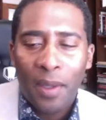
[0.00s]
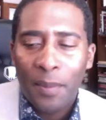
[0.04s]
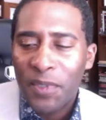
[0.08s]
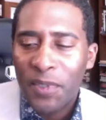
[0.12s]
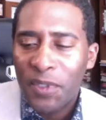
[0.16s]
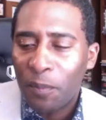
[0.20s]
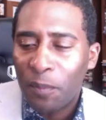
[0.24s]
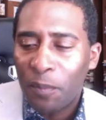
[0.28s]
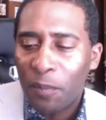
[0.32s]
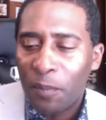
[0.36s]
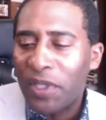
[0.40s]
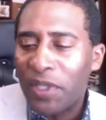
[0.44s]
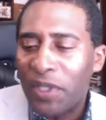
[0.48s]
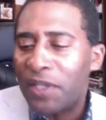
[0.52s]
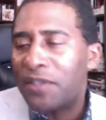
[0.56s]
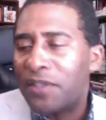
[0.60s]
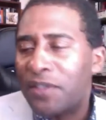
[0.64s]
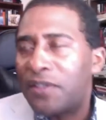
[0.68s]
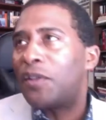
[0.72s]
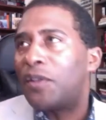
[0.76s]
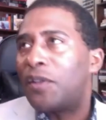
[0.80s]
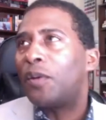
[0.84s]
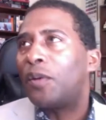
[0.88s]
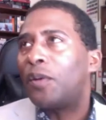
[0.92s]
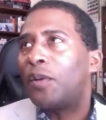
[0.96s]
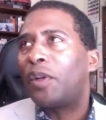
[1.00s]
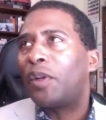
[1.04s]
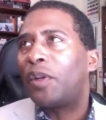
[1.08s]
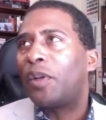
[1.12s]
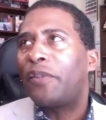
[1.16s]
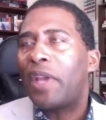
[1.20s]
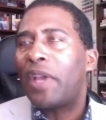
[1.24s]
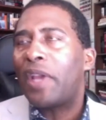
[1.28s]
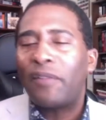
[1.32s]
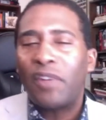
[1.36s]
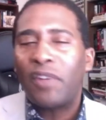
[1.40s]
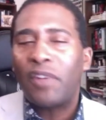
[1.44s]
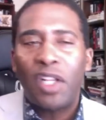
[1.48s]
So please do,
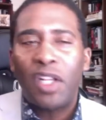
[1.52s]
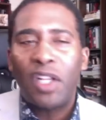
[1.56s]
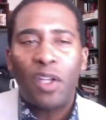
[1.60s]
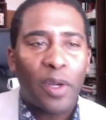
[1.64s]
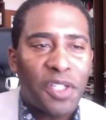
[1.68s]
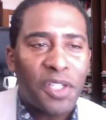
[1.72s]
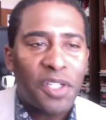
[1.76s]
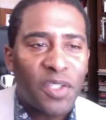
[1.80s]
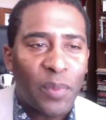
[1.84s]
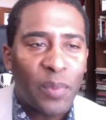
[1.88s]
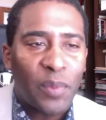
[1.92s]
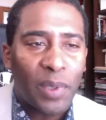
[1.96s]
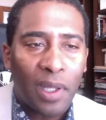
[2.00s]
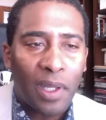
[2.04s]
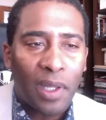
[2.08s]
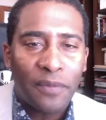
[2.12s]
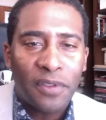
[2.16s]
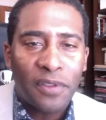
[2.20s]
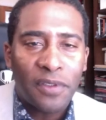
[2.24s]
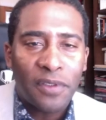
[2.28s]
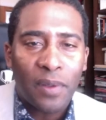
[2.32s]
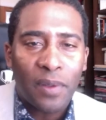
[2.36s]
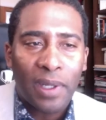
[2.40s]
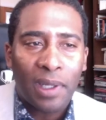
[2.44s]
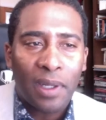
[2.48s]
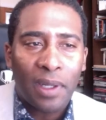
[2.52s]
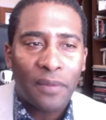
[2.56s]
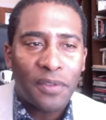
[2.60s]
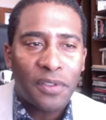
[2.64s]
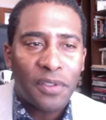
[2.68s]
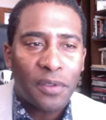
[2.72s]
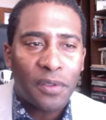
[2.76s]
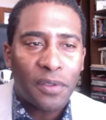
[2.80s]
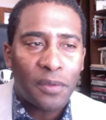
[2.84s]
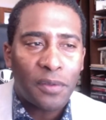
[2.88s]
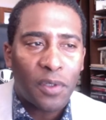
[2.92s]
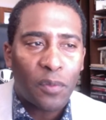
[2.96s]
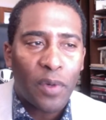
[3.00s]
if you have any questions, I'd love
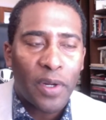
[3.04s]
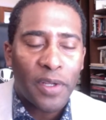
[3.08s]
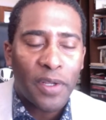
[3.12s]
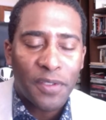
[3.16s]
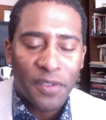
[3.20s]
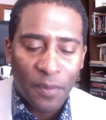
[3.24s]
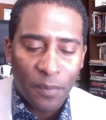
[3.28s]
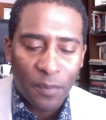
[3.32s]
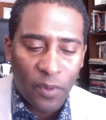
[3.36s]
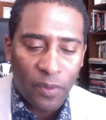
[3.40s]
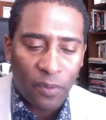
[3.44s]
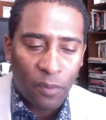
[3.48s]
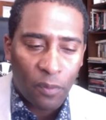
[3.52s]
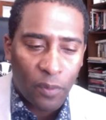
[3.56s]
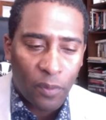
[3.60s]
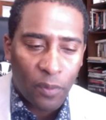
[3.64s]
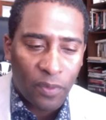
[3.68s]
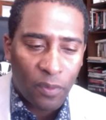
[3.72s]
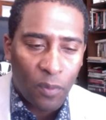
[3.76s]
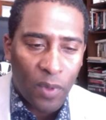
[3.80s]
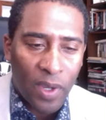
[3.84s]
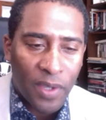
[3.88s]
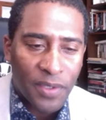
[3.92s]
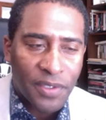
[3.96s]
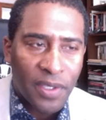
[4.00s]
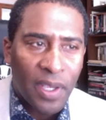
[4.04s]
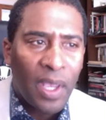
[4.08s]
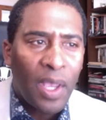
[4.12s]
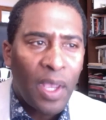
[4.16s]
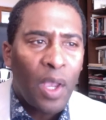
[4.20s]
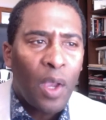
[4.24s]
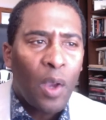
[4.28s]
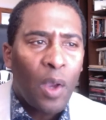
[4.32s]
to raise them with Wes.